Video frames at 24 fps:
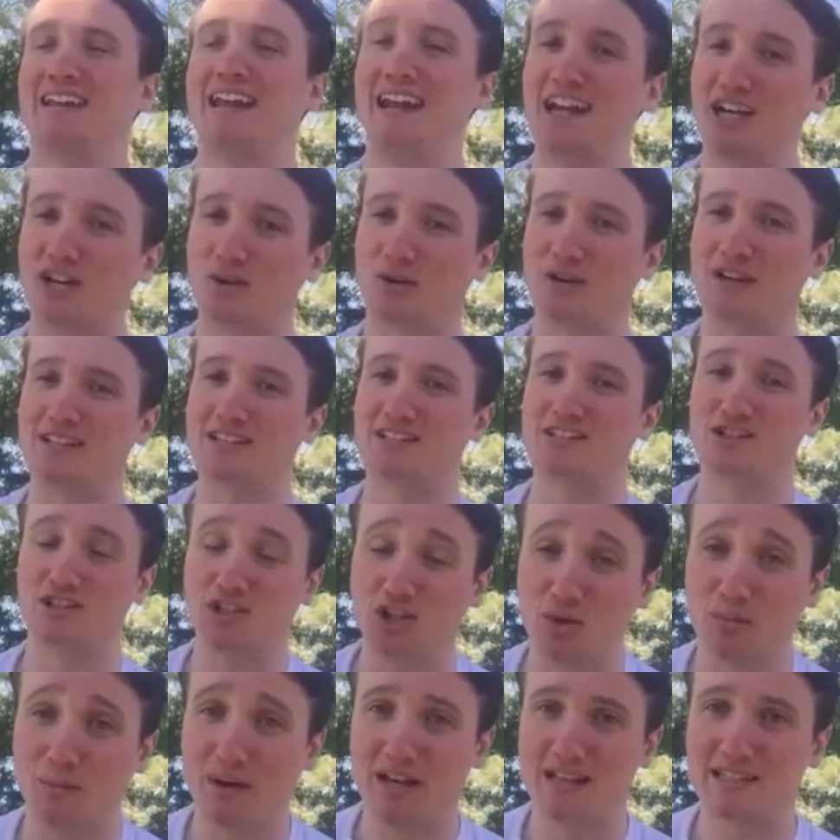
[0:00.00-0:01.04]
ignorance
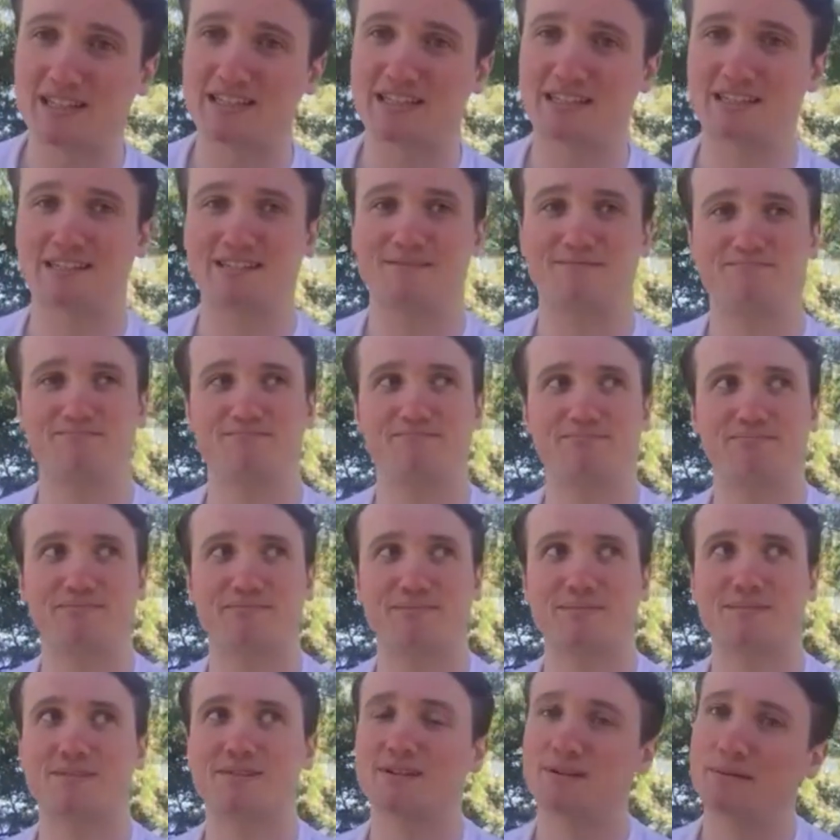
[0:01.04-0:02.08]
doom us?
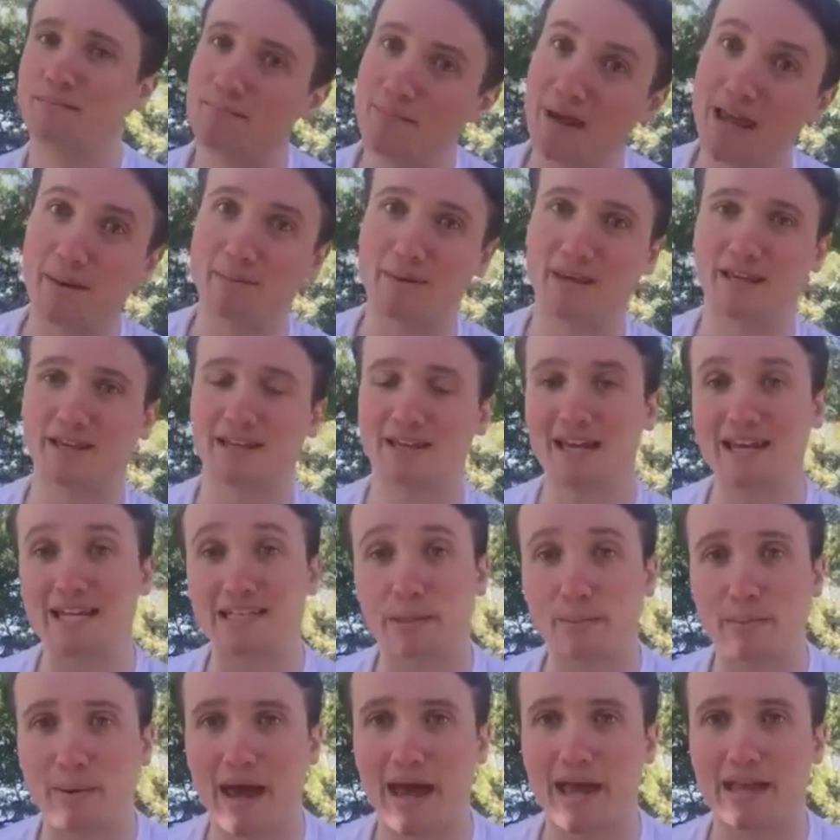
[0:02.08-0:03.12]
Maybe. It
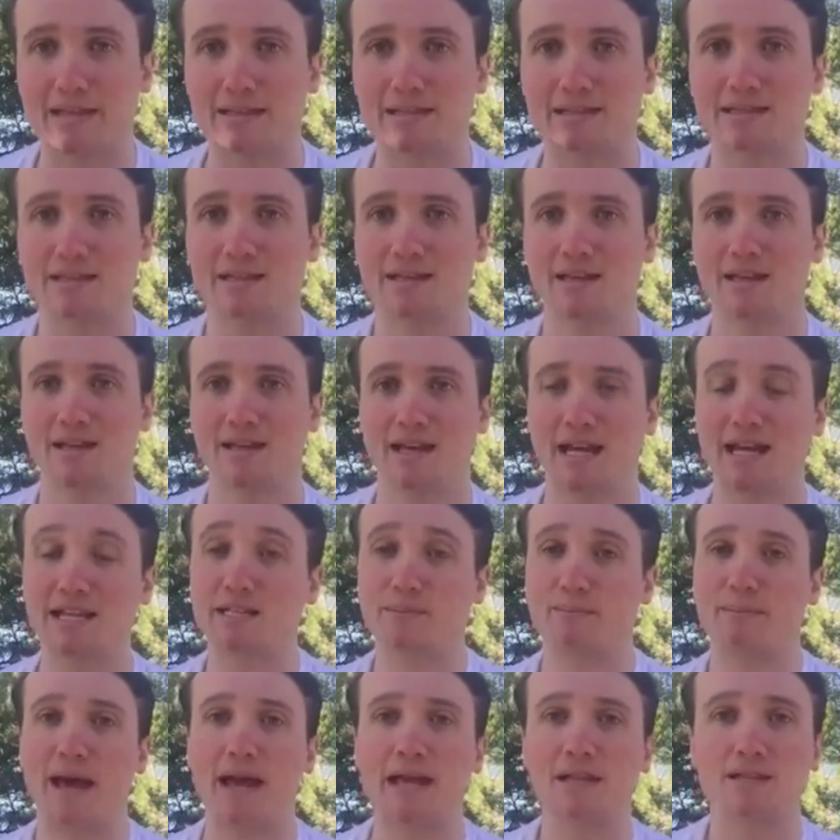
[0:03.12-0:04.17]
depends. It
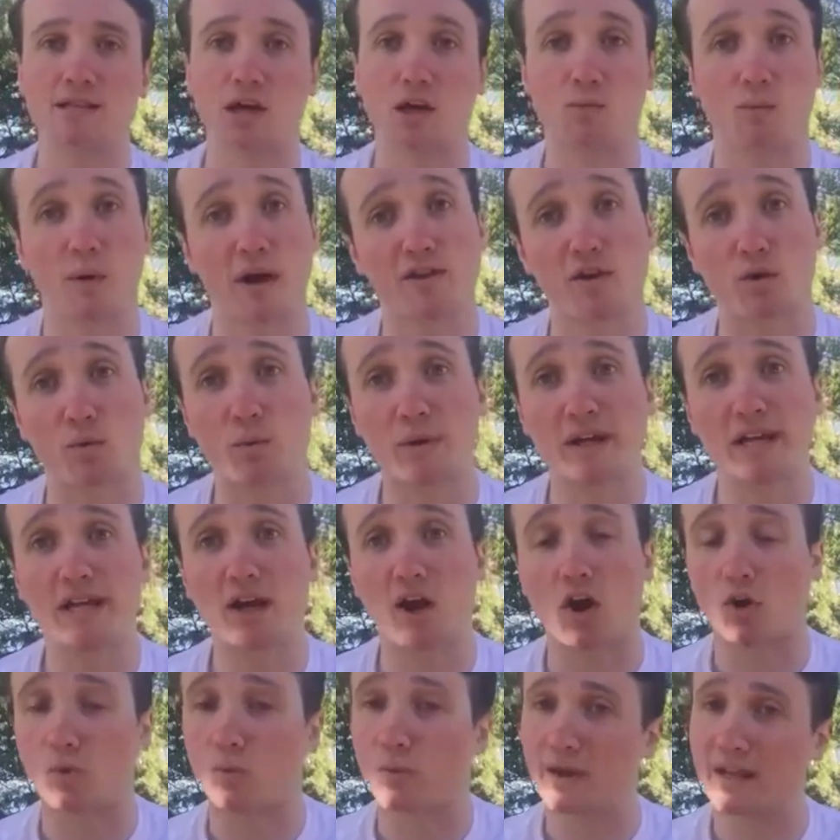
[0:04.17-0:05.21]
depends on whether we
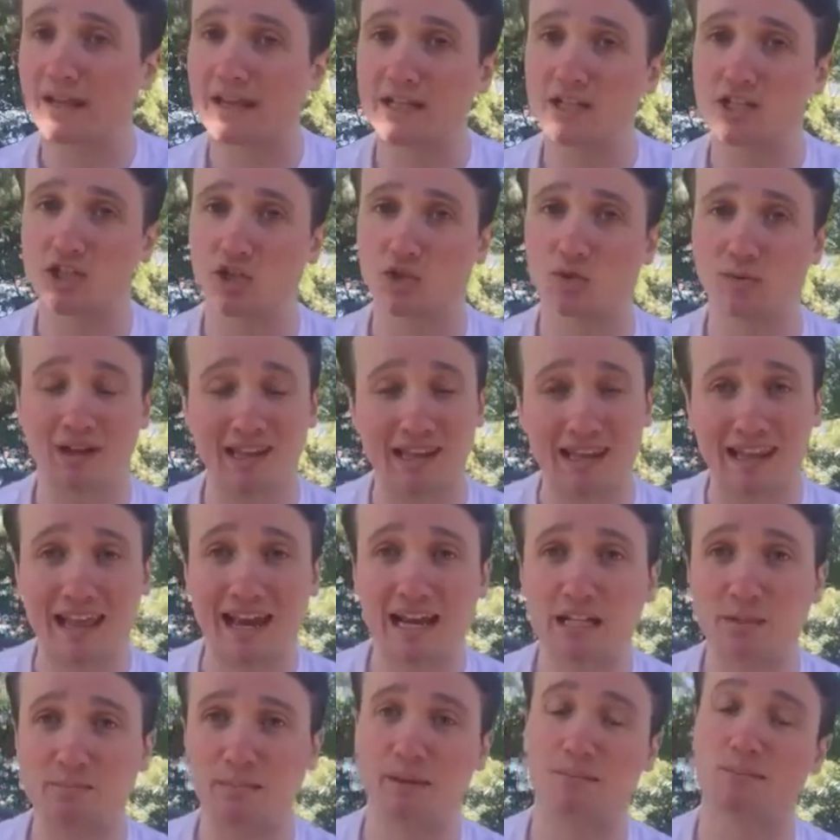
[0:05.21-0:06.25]
are willing to
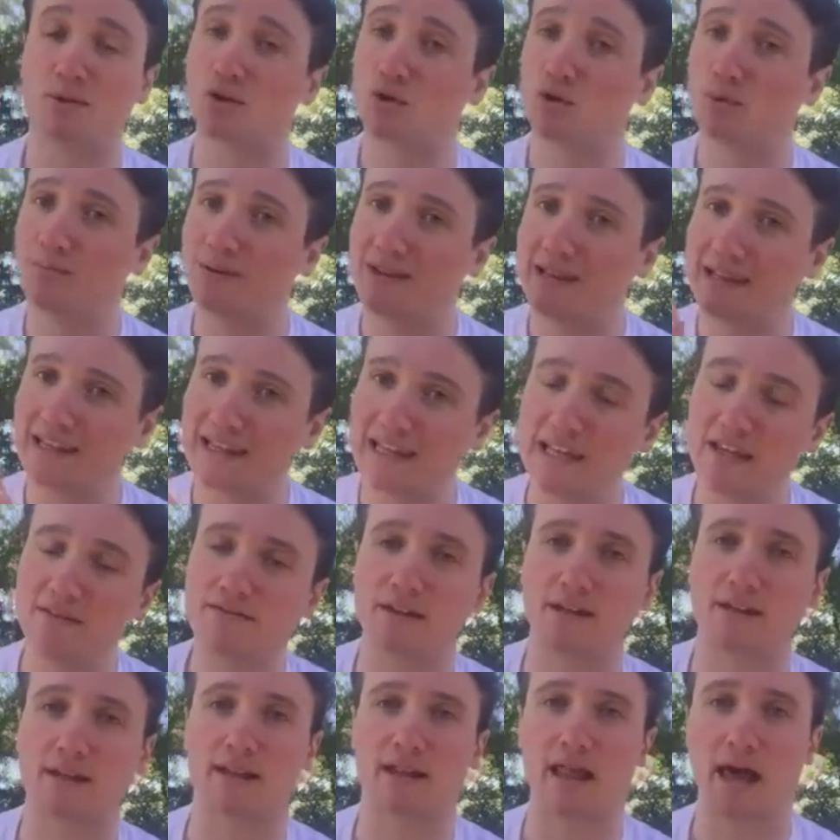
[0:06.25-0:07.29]
elect people who believe
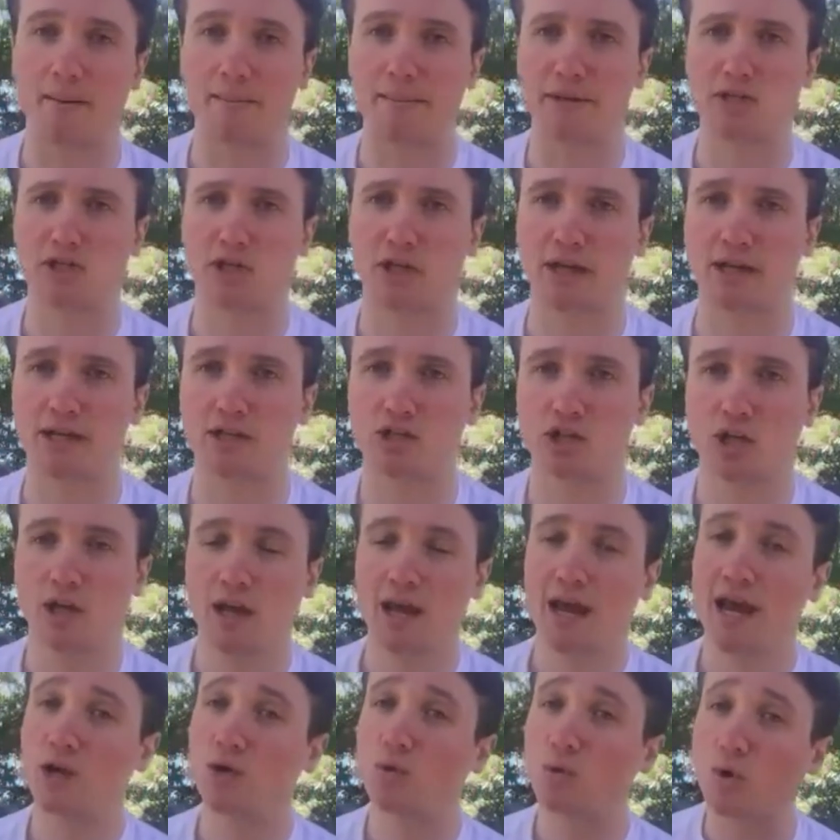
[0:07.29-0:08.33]
in climate change
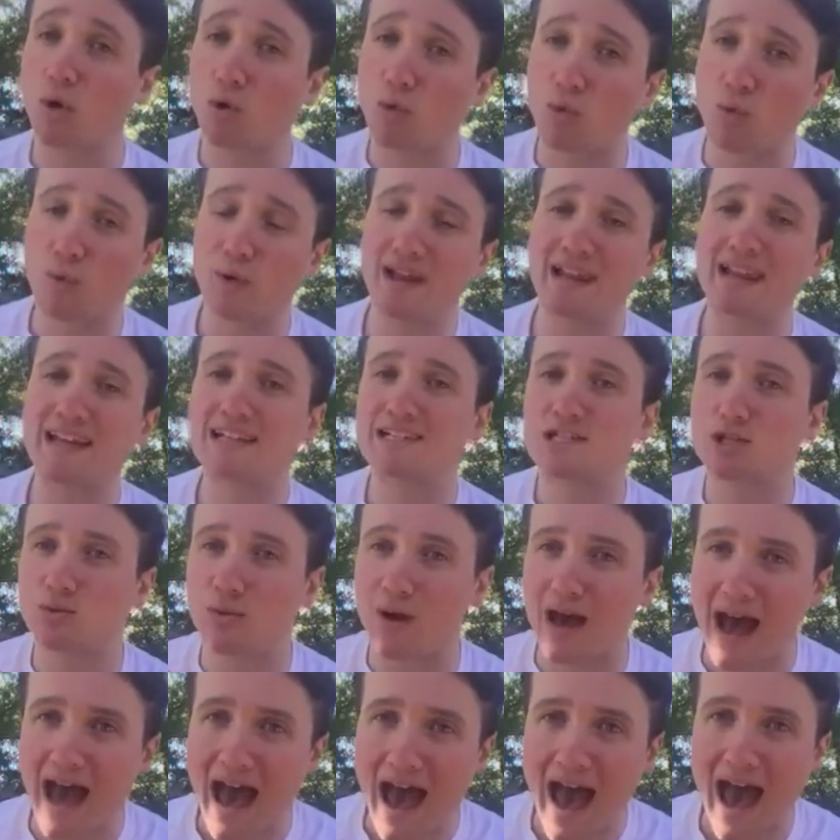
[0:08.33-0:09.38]
and who are willing
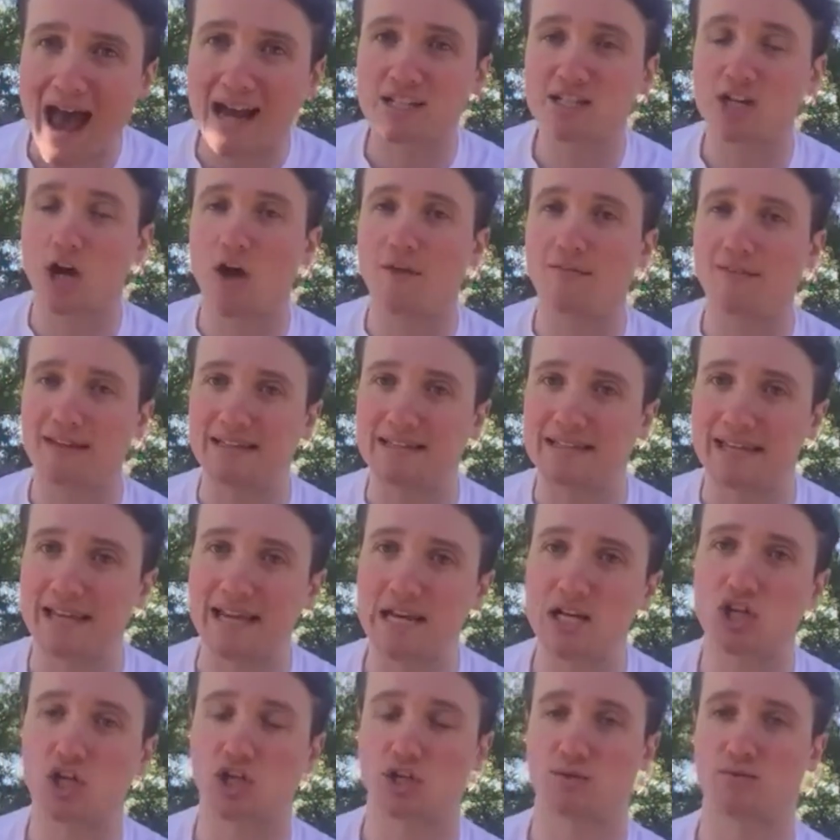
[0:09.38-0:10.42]
to act on these
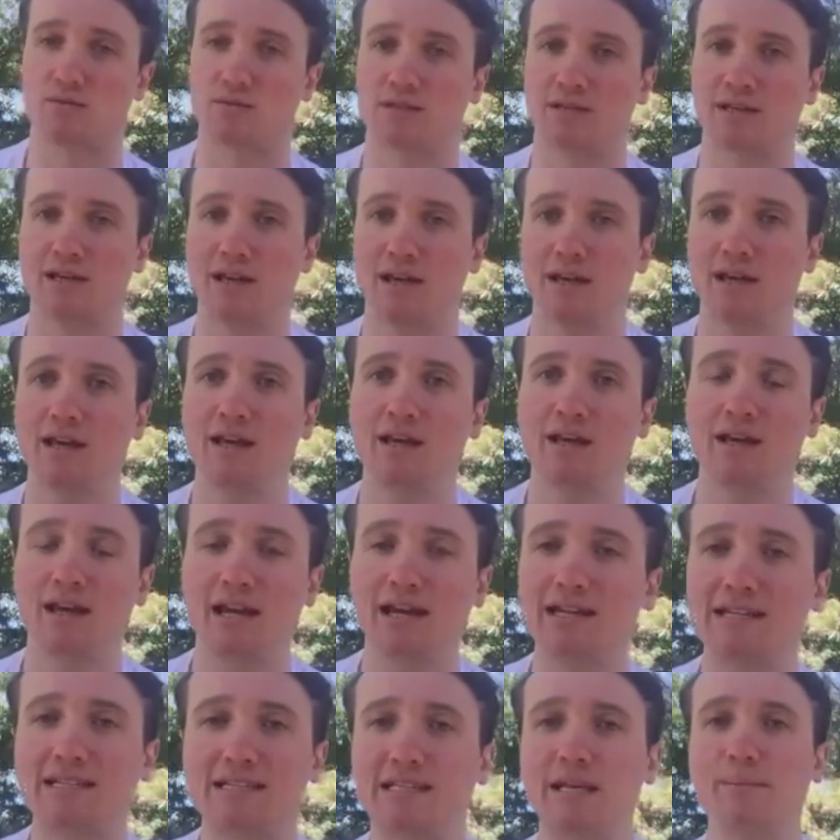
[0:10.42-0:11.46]
issues.
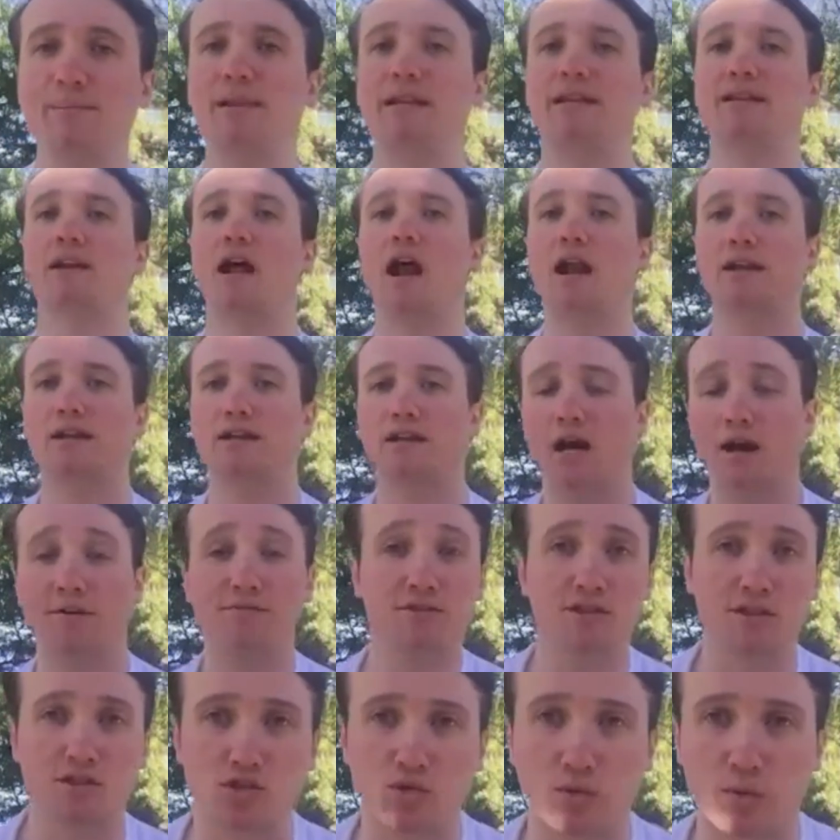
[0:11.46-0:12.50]
It is simply not enough
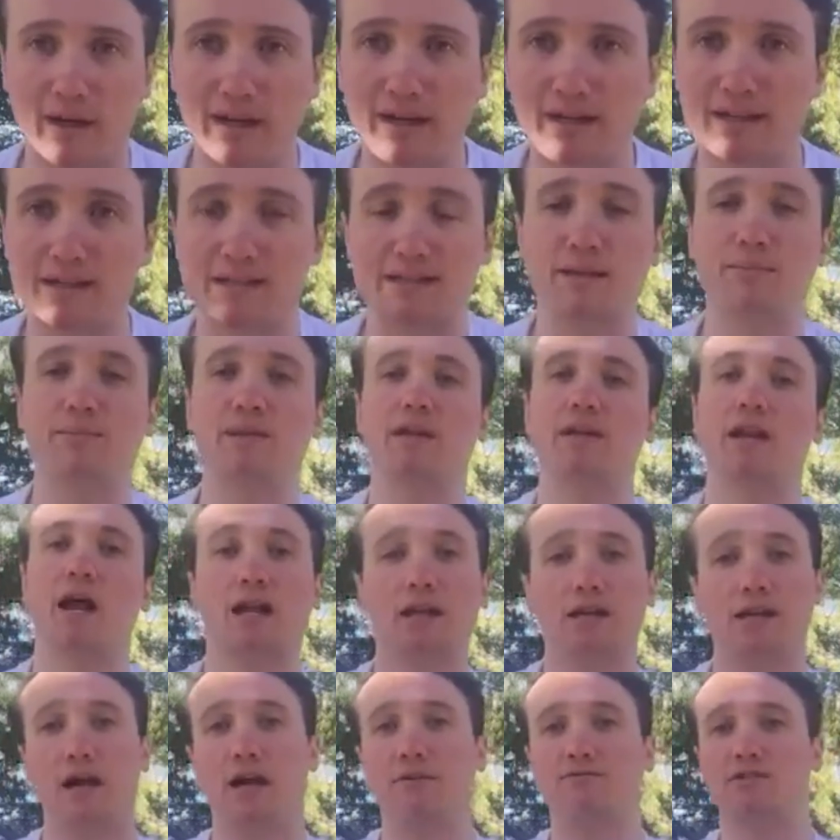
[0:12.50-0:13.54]
to tweet. It is simply not
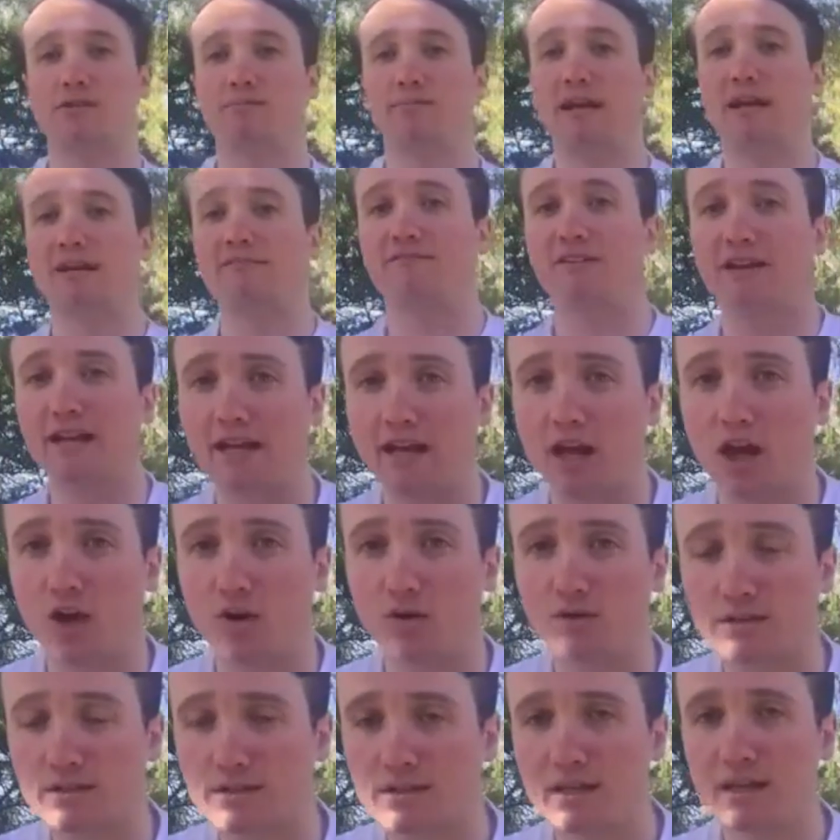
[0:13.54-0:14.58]
enough to make
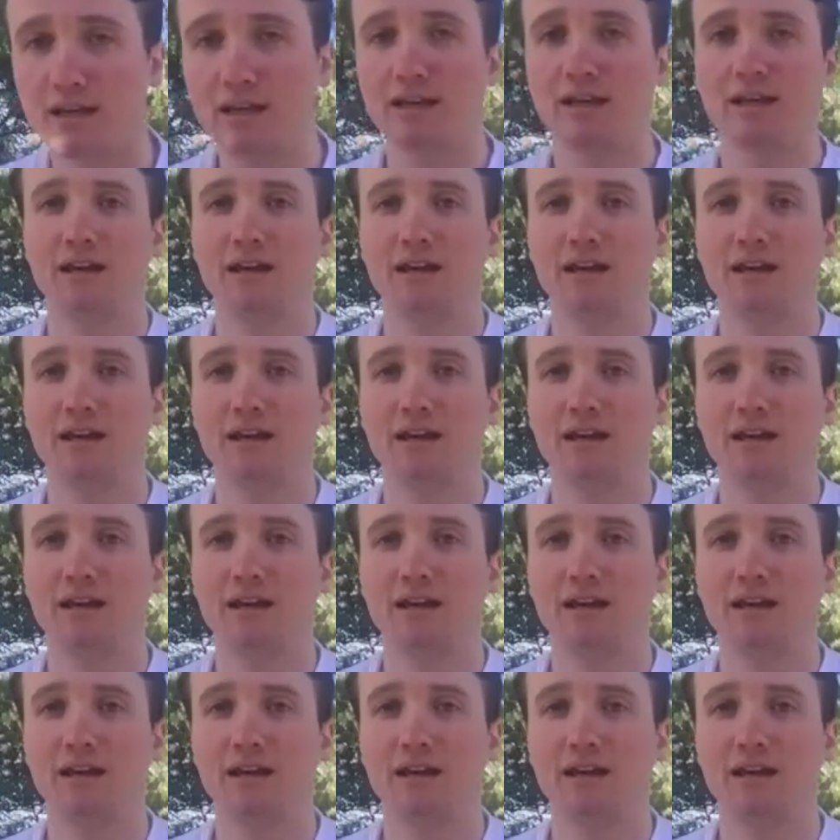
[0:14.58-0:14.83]
videos.